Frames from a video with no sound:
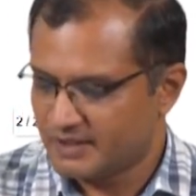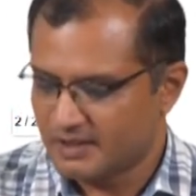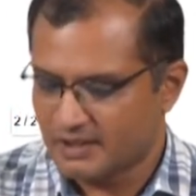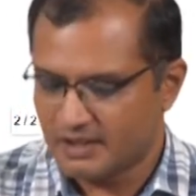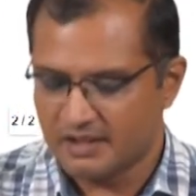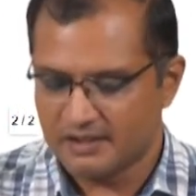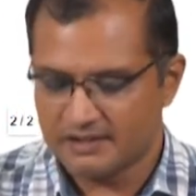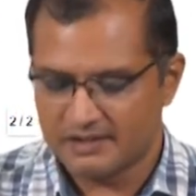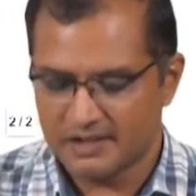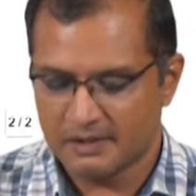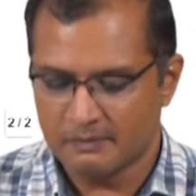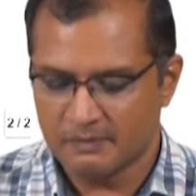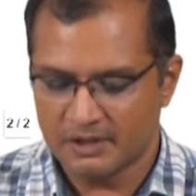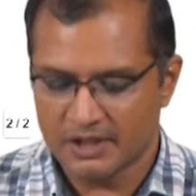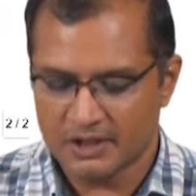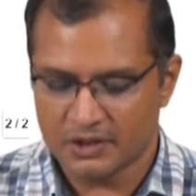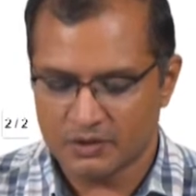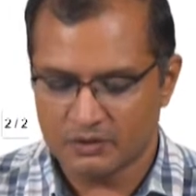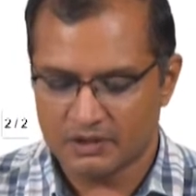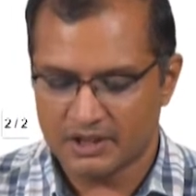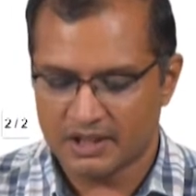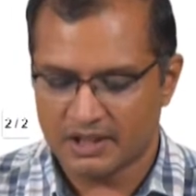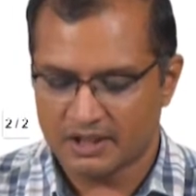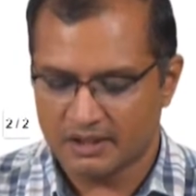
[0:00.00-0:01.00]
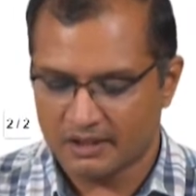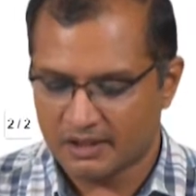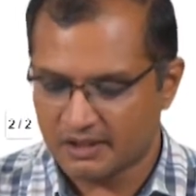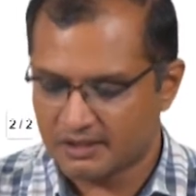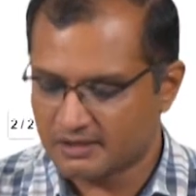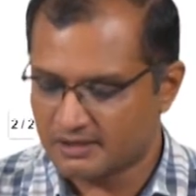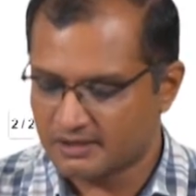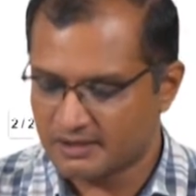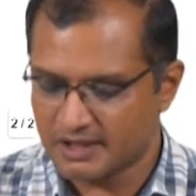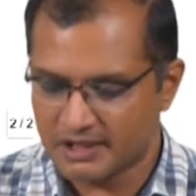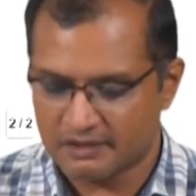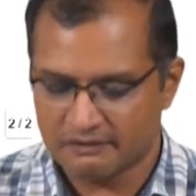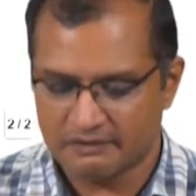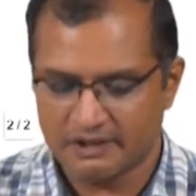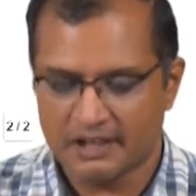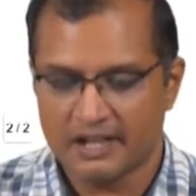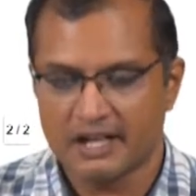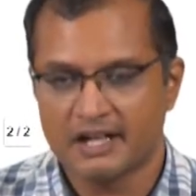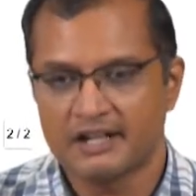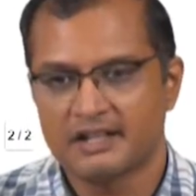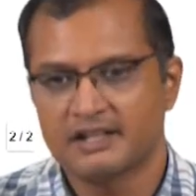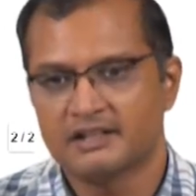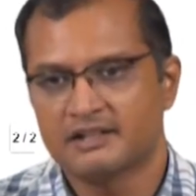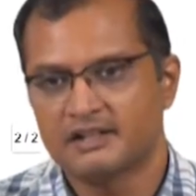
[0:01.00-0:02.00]
similar to the connection that we
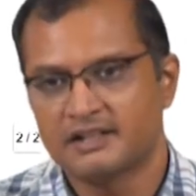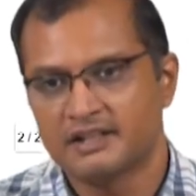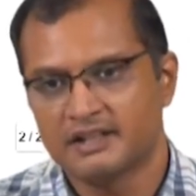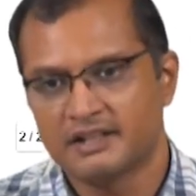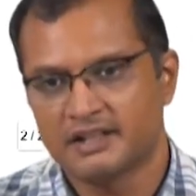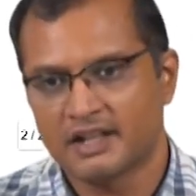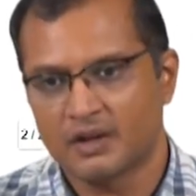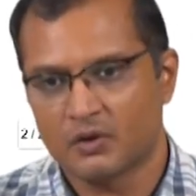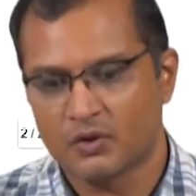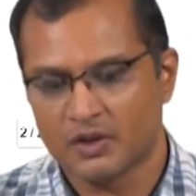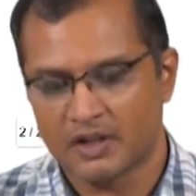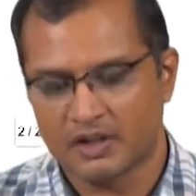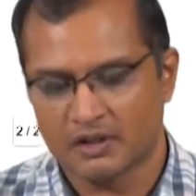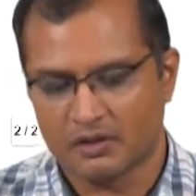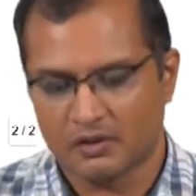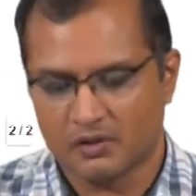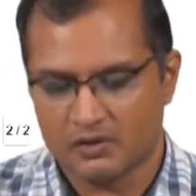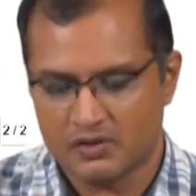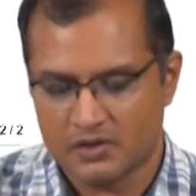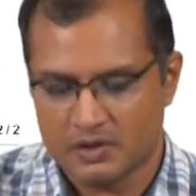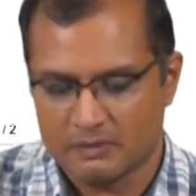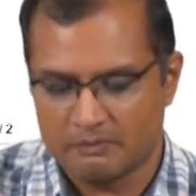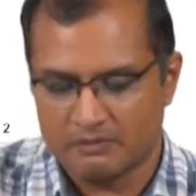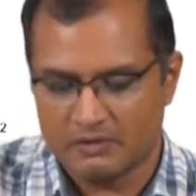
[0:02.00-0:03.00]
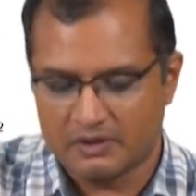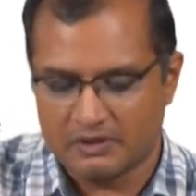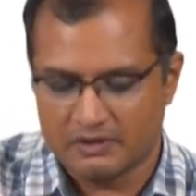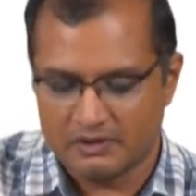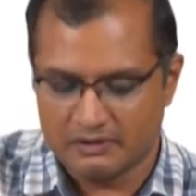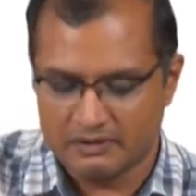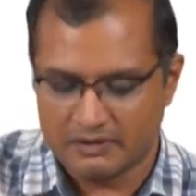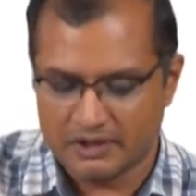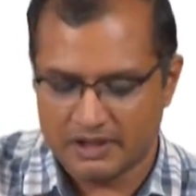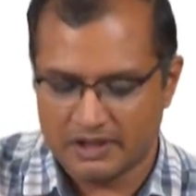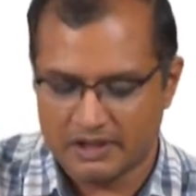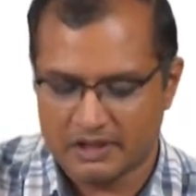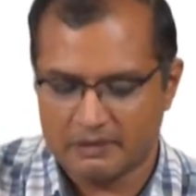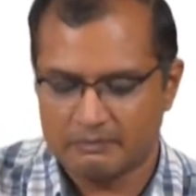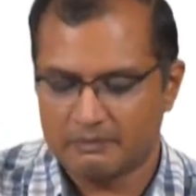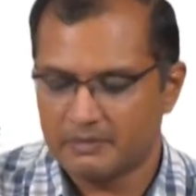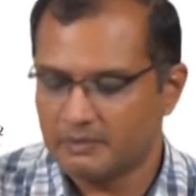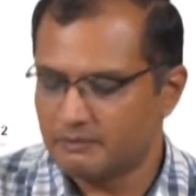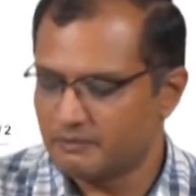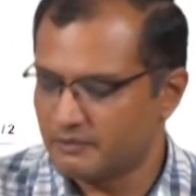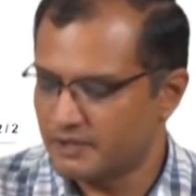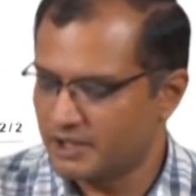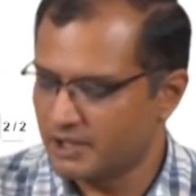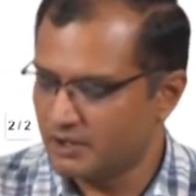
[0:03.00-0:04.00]
had in the canonical ensemble. Okay,
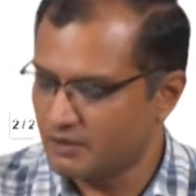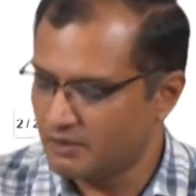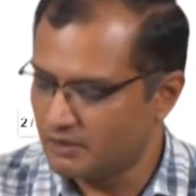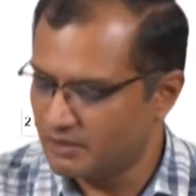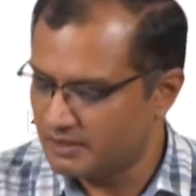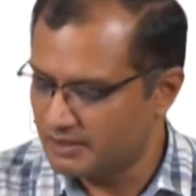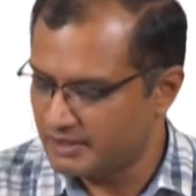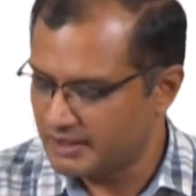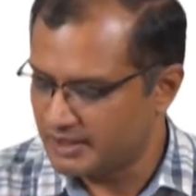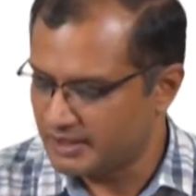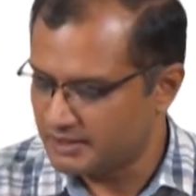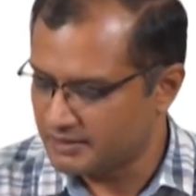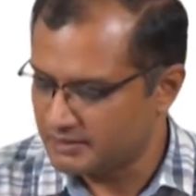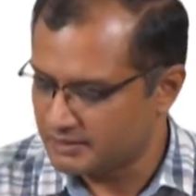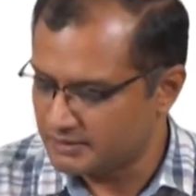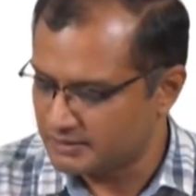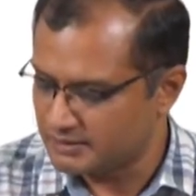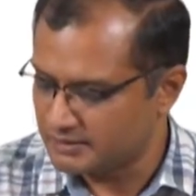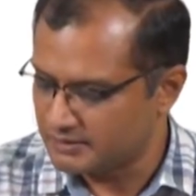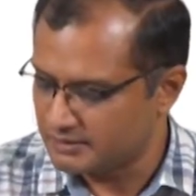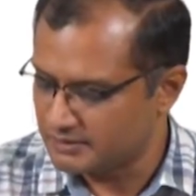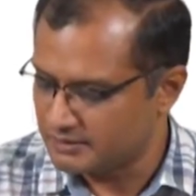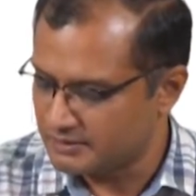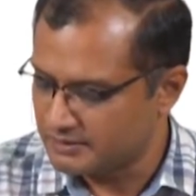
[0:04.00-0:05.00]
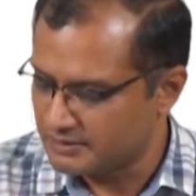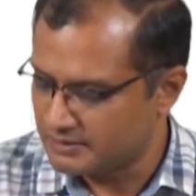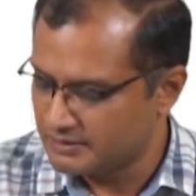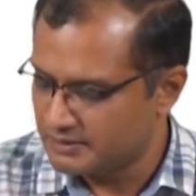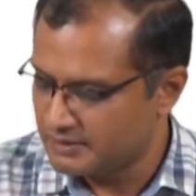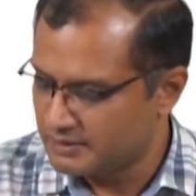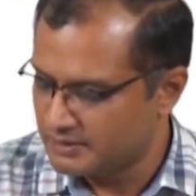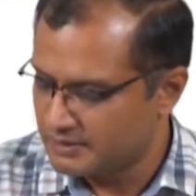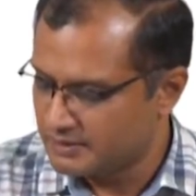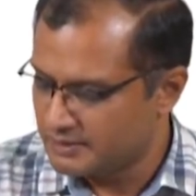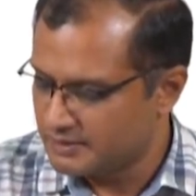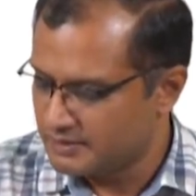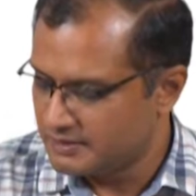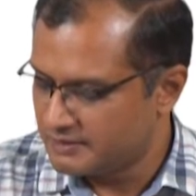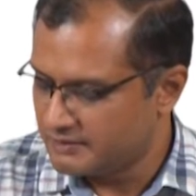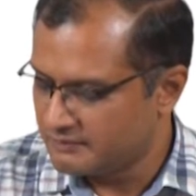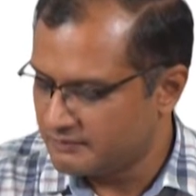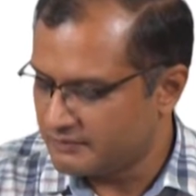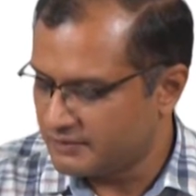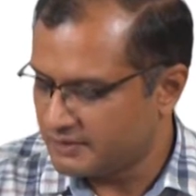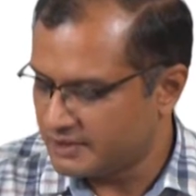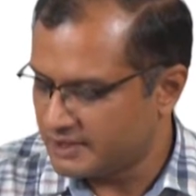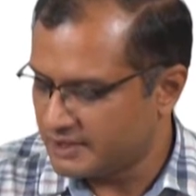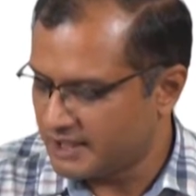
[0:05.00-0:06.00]
recall that
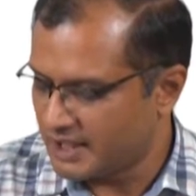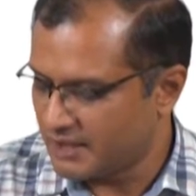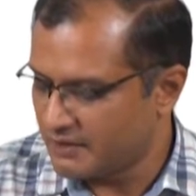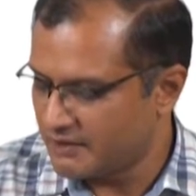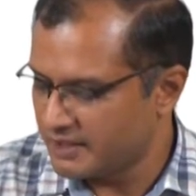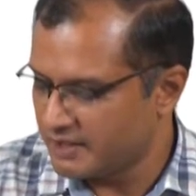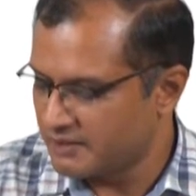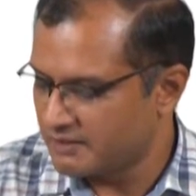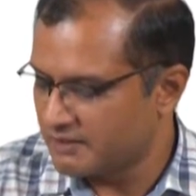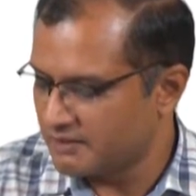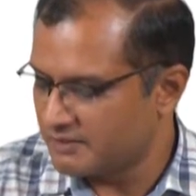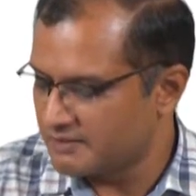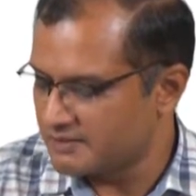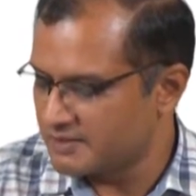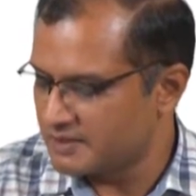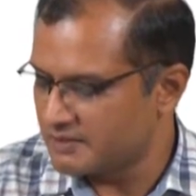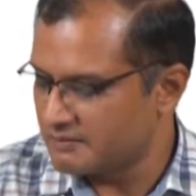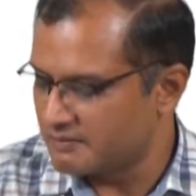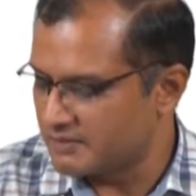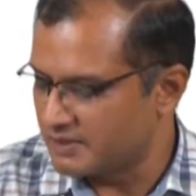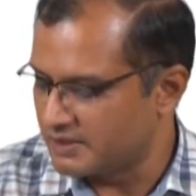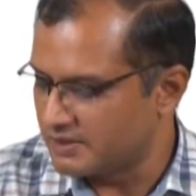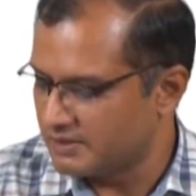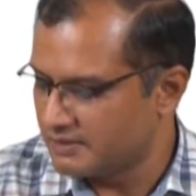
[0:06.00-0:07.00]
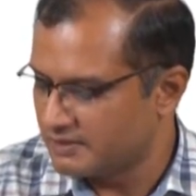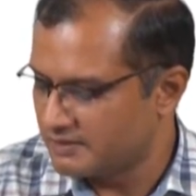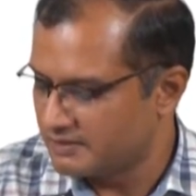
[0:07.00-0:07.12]
for the canonical ensemble